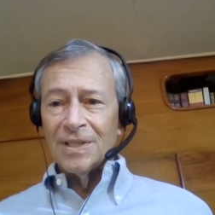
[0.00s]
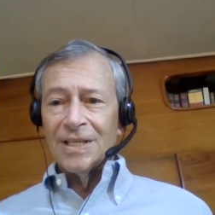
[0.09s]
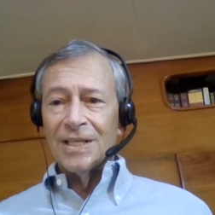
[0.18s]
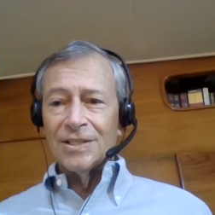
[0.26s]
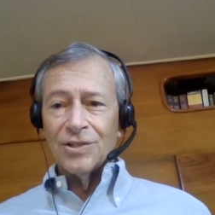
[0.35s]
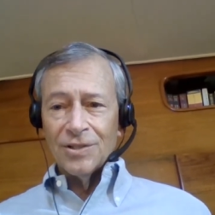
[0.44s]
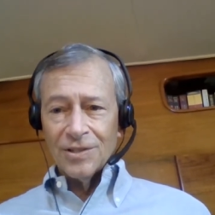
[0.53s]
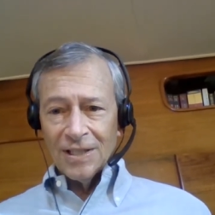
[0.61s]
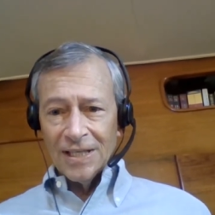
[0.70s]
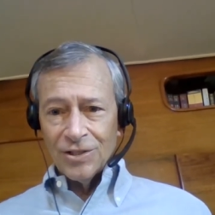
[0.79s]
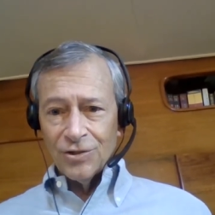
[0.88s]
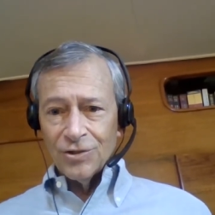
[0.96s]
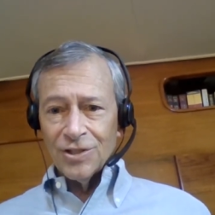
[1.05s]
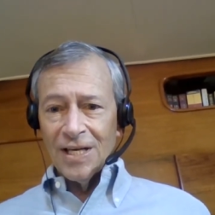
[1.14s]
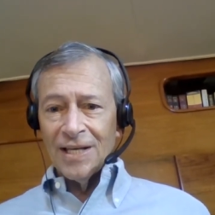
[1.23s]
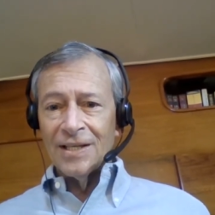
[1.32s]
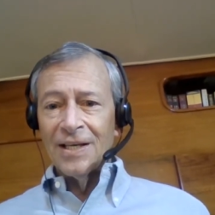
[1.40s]
because as you're
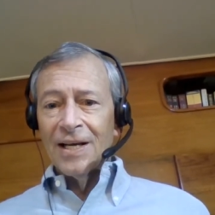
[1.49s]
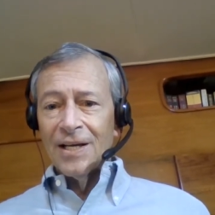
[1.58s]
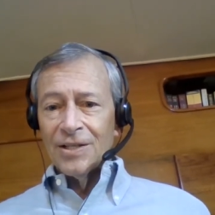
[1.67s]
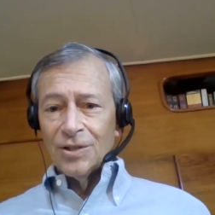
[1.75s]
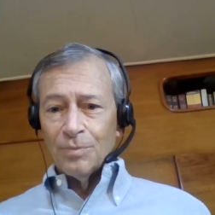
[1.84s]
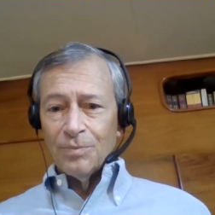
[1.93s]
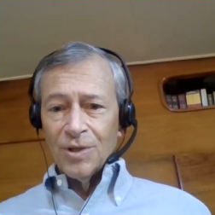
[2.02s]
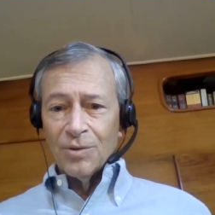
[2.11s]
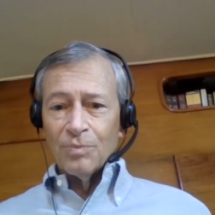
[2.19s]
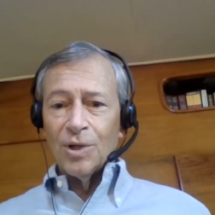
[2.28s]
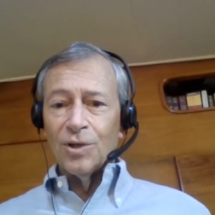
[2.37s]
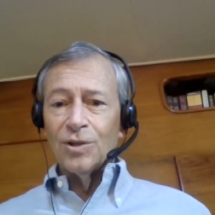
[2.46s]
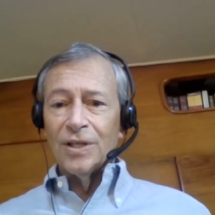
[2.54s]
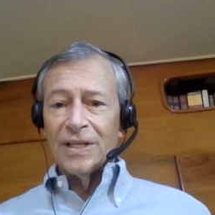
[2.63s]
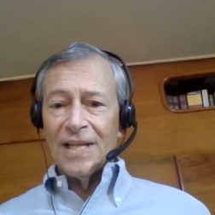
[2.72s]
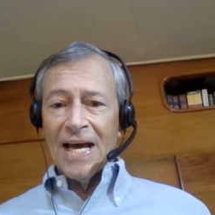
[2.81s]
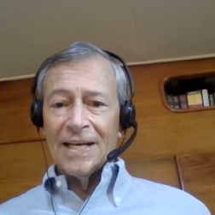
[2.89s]
saying, you're
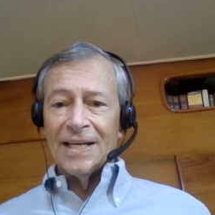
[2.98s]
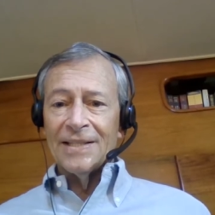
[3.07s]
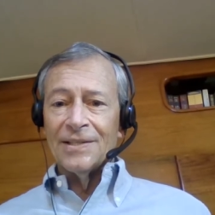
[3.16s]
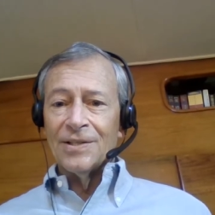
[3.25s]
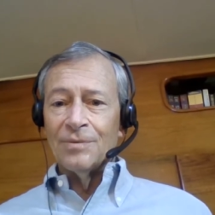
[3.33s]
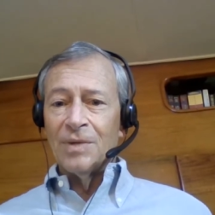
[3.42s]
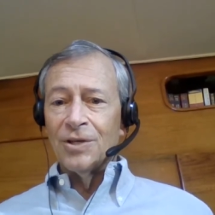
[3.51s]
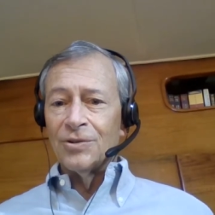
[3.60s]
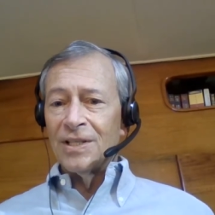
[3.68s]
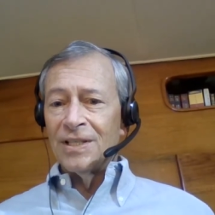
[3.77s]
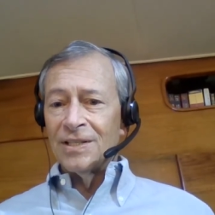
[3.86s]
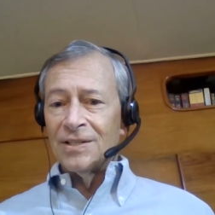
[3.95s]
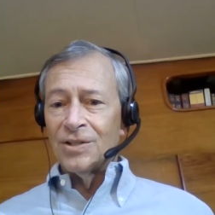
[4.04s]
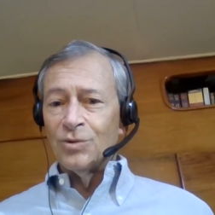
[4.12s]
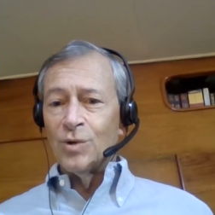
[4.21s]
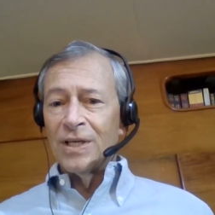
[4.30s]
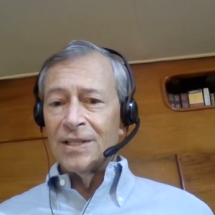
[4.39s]
pulling that end of the boat into
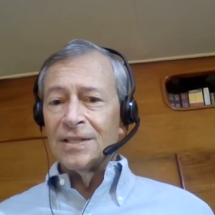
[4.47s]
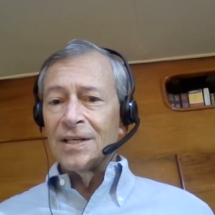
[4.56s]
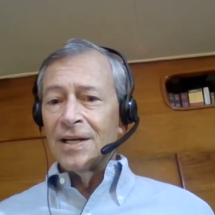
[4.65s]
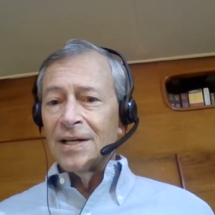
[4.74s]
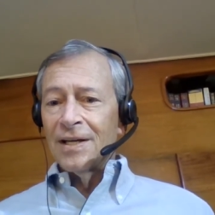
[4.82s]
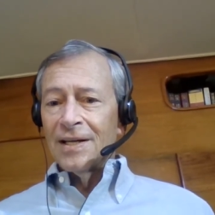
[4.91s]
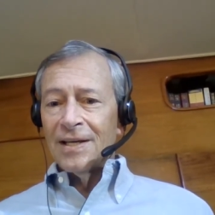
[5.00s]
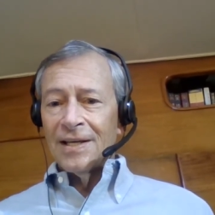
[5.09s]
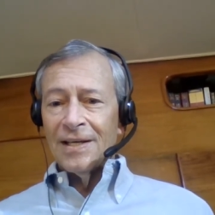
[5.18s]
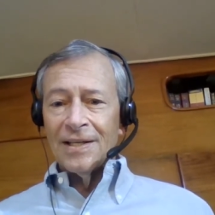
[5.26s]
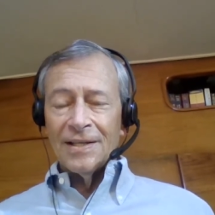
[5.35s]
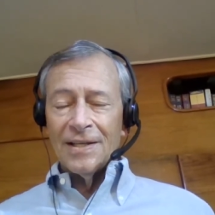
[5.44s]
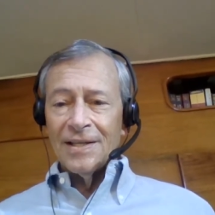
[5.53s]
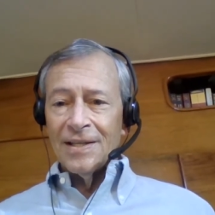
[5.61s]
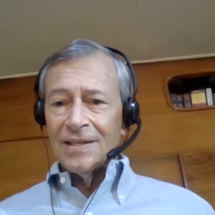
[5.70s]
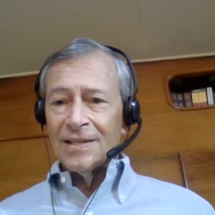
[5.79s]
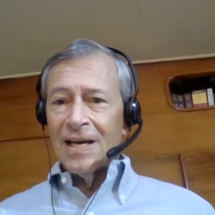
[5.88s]
the wind, and
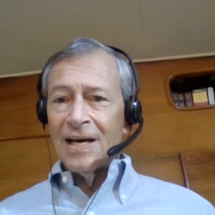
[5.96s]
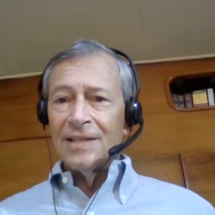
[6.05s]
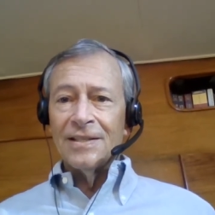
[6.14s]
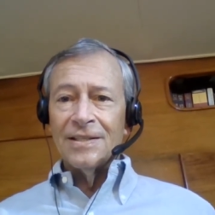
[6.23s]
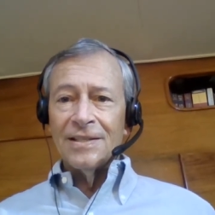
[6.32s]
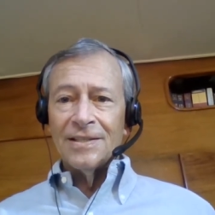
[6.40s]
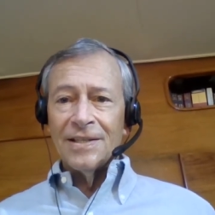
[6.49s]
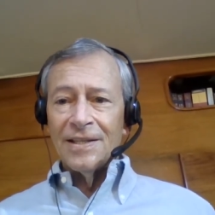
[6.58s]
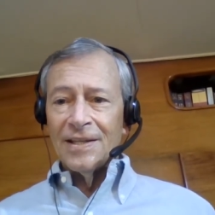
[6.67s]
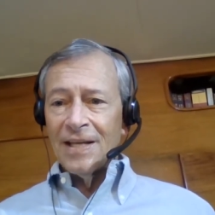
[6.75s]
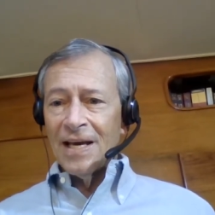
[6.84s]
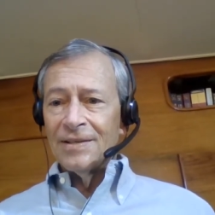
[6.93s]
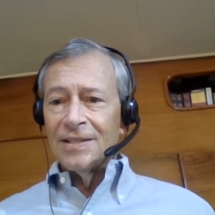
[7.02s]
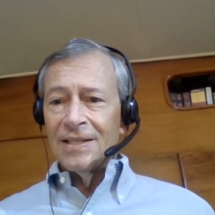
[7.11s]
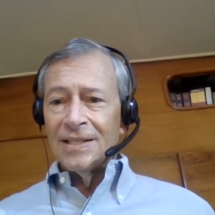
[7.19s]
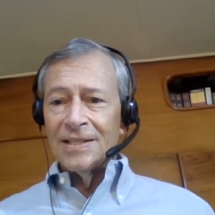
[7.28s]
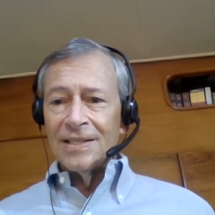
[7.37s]
that
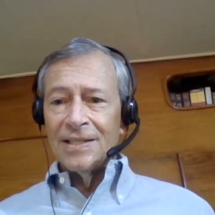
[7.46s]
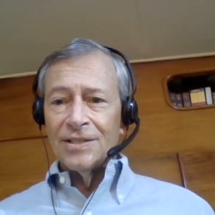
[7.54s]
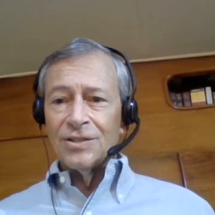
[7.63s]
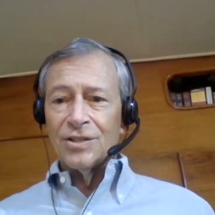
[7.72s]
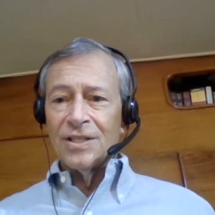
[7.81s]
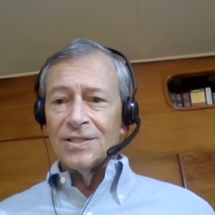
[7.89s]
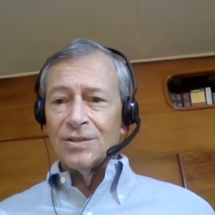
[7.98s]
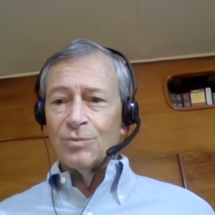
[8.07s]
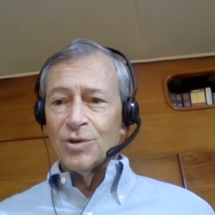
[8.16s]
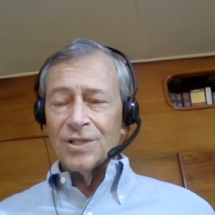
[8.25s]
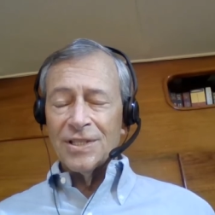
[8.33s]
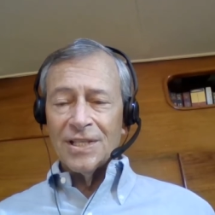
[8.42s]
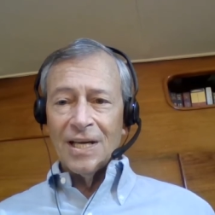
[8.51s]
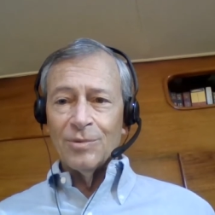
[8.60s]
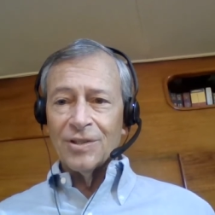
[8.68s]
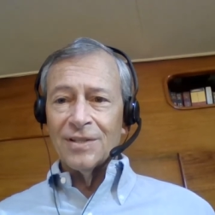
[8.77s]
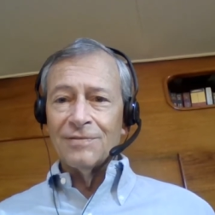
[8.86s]
is a more
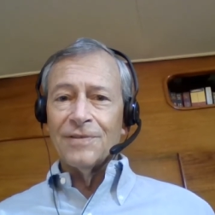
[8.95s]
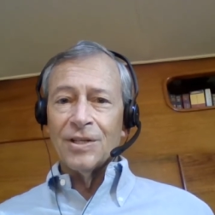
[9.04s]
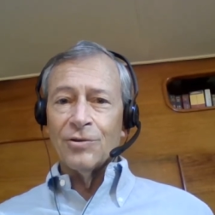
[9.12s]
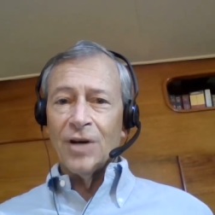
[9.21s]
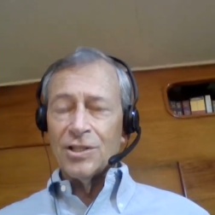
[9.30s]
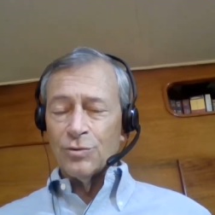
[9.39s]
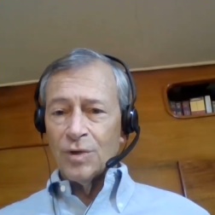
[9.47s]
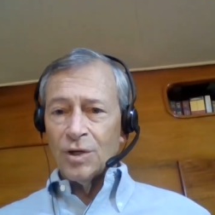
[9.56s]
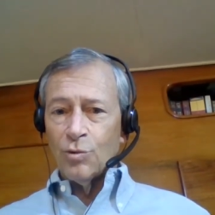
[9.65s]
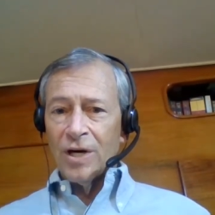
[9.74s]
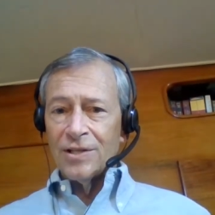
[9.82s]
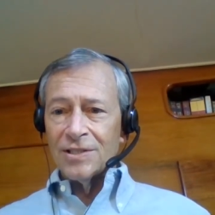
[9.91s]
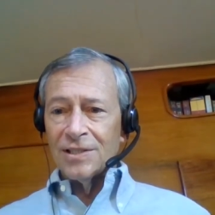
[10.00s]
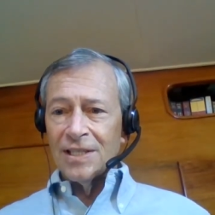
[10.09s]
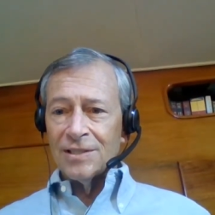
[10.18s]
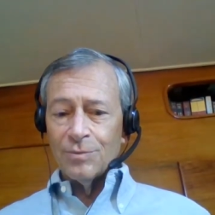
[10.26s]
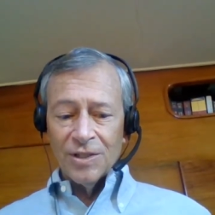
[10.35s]
stable configuration, requires
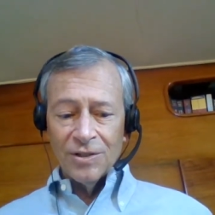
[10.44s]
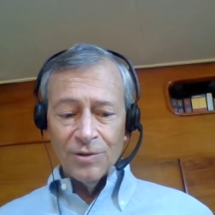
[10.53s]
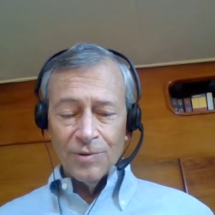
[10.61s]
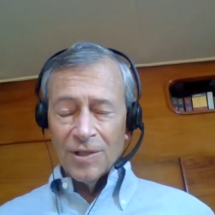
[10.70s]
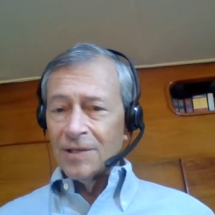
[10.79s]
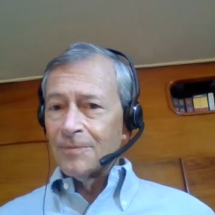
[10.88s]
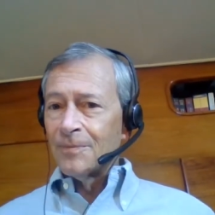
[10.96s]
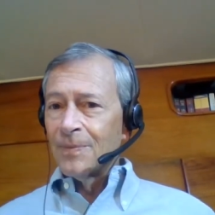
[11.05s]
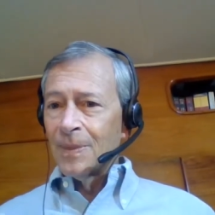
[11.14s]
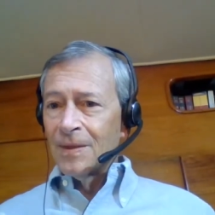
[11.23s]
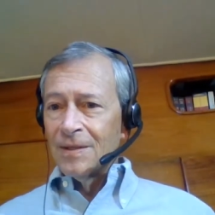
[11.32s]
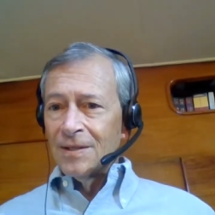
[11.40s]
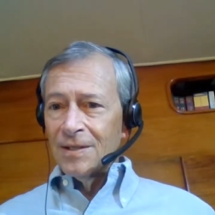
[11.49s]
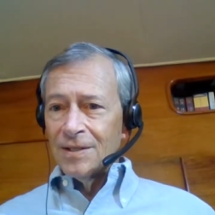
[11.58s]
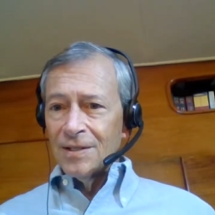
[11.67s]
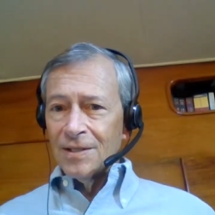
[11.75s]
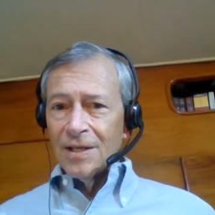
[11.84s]
less maneuvering.
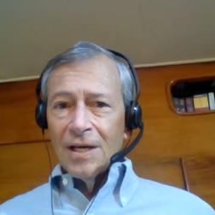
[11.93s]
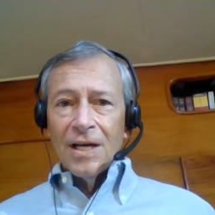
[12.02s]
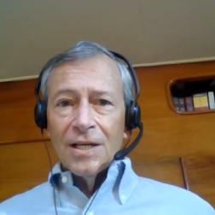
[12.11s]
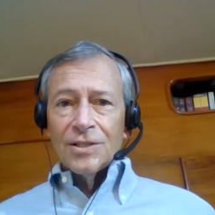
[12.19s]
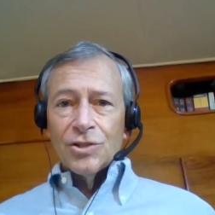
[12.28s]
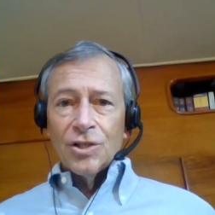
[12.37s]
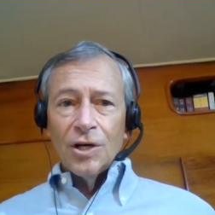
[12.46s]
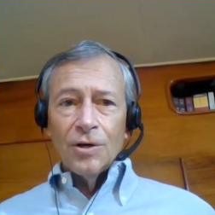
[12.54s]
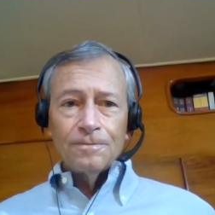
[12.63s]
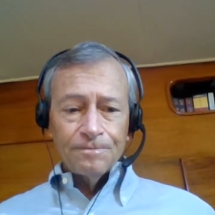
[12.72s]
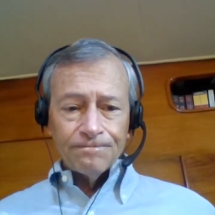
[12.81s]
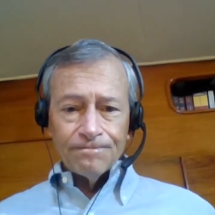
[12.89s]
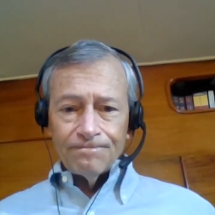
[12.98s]
So